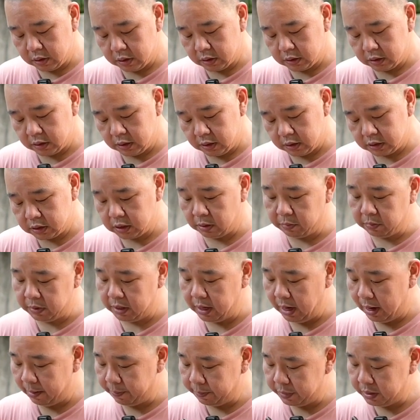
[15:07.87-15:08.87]
is still some
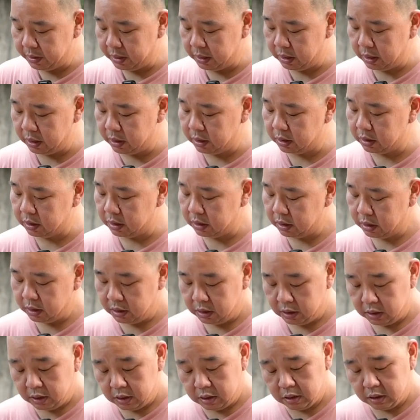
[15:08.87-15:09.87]
gap here,
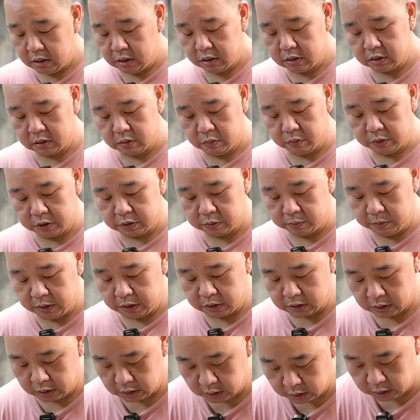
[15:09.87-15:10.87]
so which
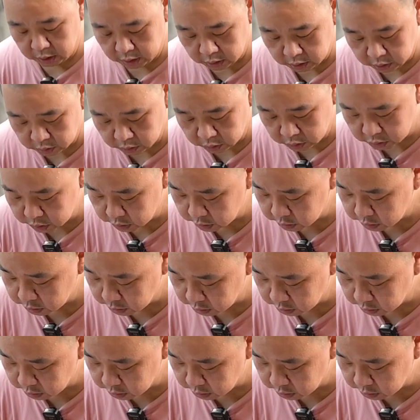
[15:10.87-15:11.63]
means I need to just